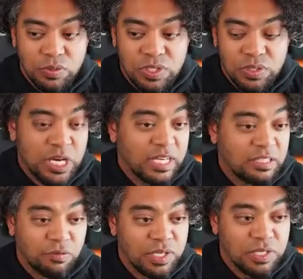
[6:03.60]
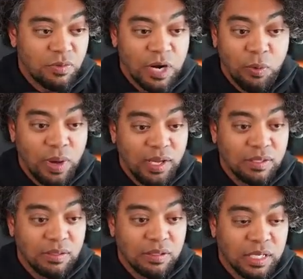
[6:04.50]
subjective ways right away.
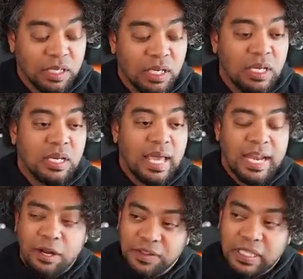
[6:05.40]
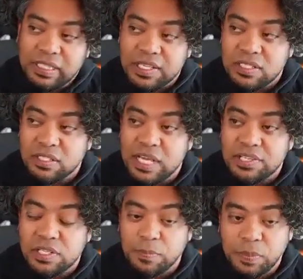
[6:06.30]
Like, and I don't think that
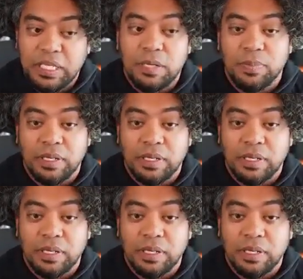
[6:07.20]
that's complete.